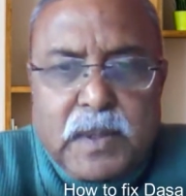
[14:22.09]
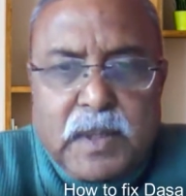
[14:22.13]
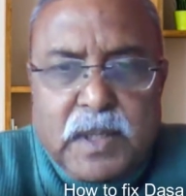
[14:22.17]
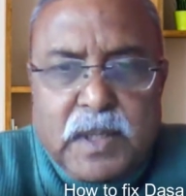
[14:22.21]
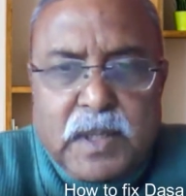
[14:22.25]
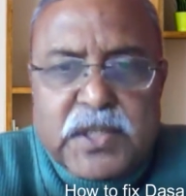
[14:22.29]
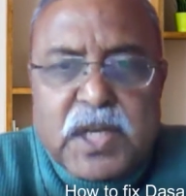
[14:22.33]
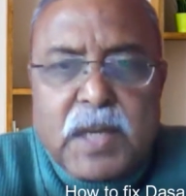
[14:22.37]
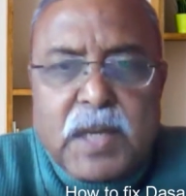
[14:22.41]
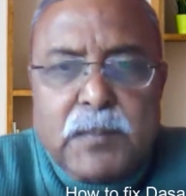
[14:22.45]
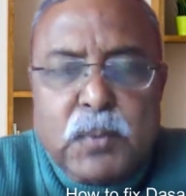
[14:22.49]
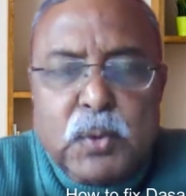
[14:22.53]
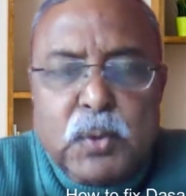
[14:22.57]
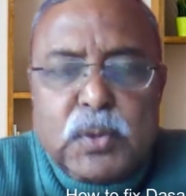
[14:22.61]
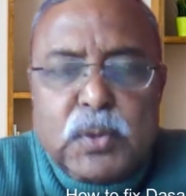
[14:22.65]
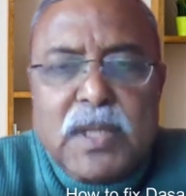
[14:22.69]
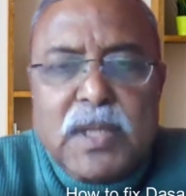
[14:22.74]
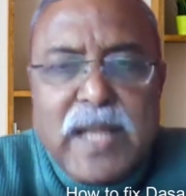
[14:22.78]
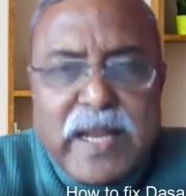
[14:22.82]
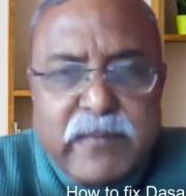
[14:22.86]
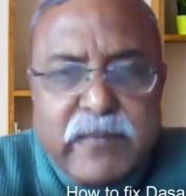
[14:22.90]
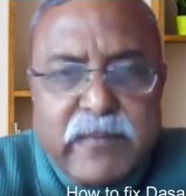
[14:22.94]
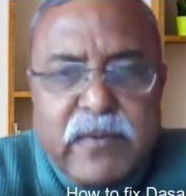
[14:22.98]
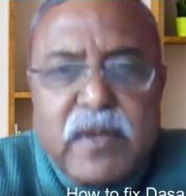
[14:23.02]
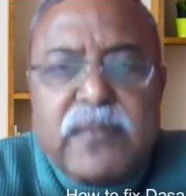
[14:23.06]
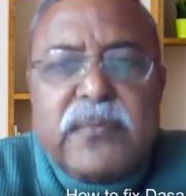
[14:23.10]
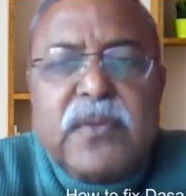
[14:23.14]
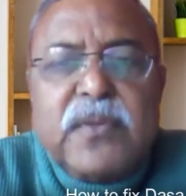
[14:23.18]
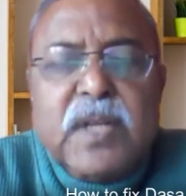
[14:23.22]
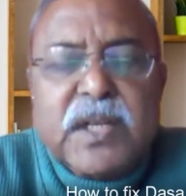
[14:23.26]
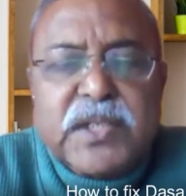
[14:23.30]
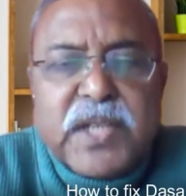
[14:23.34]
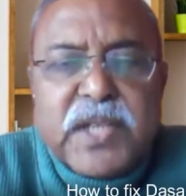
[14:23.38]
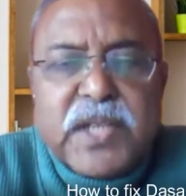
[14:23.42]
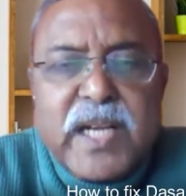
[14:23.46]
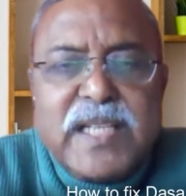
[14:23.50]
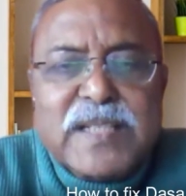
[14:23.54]
Dasha, Bhukti, like if
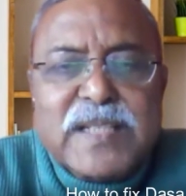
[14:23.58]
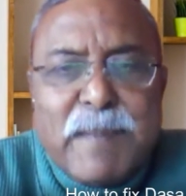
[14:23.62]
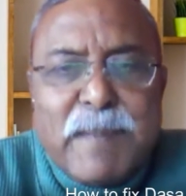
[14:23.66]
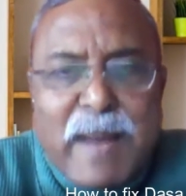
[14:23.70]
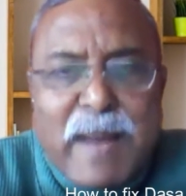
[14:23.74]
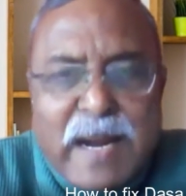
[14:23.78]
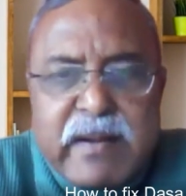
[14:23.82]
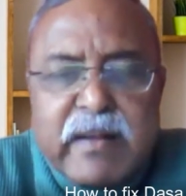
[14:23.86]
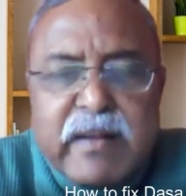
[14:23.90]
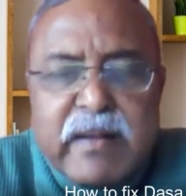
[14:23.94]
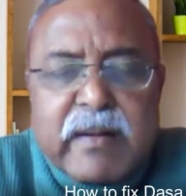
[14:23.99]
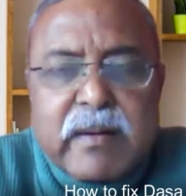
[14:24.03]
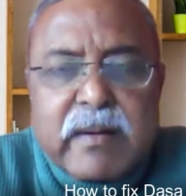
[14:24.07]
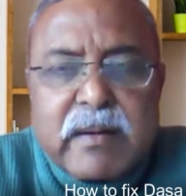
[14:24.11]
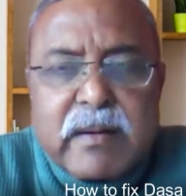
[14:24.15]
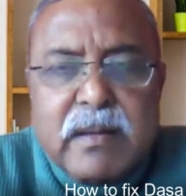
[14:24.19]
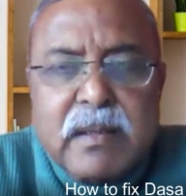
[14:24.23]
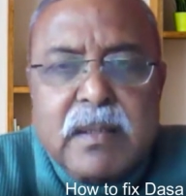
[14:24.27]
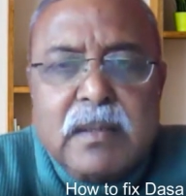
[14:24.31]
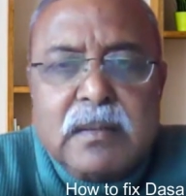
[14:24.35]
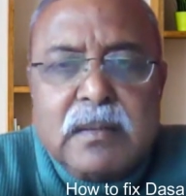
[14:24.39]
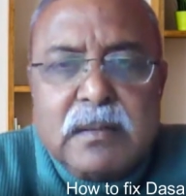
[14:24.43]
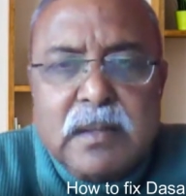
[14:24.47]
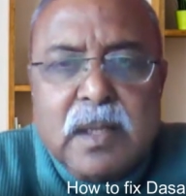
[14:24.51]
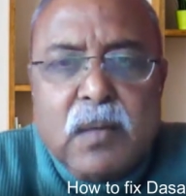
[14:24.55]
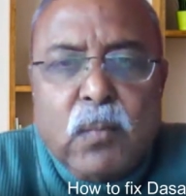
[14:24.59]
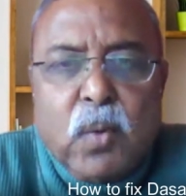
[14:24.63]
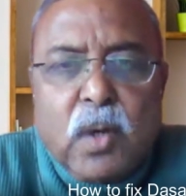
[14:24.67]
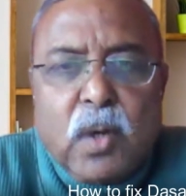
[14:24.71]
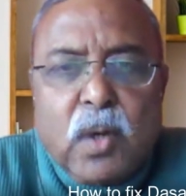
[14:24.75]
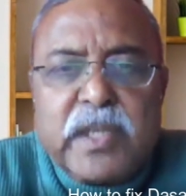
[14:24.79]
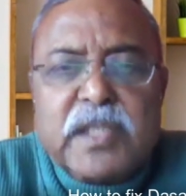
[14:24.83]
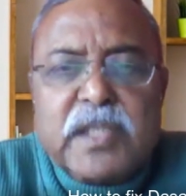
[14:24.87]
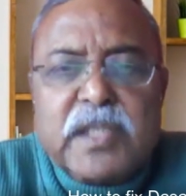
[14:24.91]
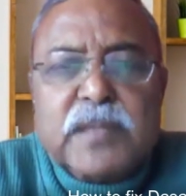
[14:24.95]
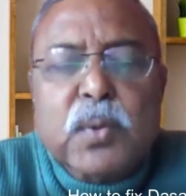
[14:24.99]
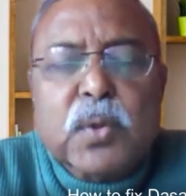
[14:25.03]
Dasha is matter, then
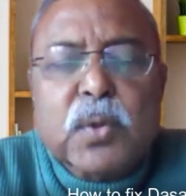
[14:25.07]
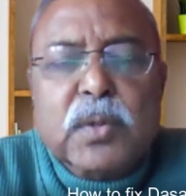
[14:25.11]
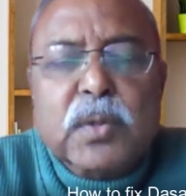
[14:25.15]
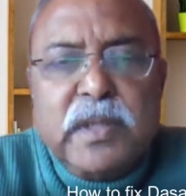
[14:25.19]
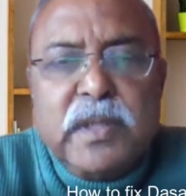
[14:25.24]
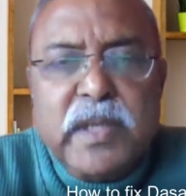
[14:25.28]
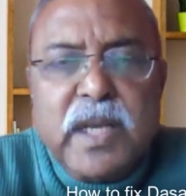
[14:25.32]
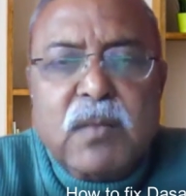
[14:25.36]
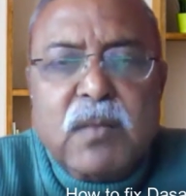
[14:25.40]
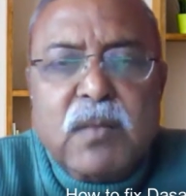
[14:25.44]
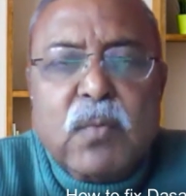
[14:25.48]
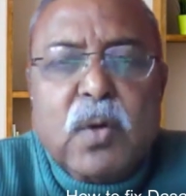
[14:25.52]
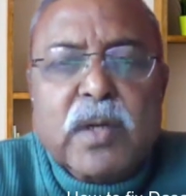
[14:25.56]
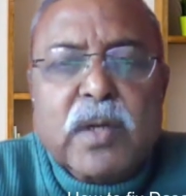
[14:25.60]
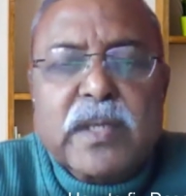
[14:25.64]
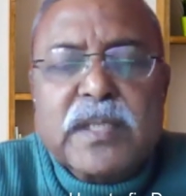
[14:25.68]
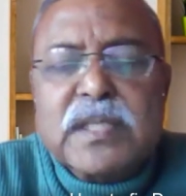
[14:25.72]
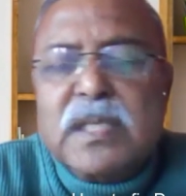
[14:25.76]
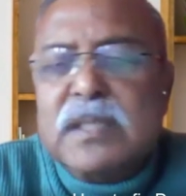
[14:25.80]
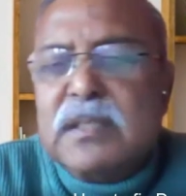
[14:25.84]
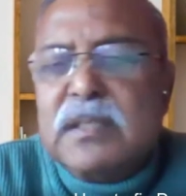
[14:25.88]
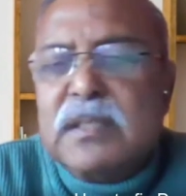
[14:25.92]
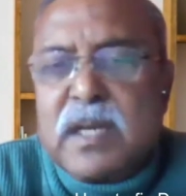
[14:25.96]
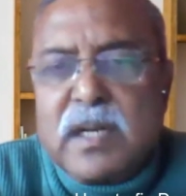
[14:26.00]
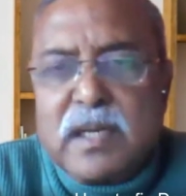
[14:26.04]
what is Bhukti and what is Antara?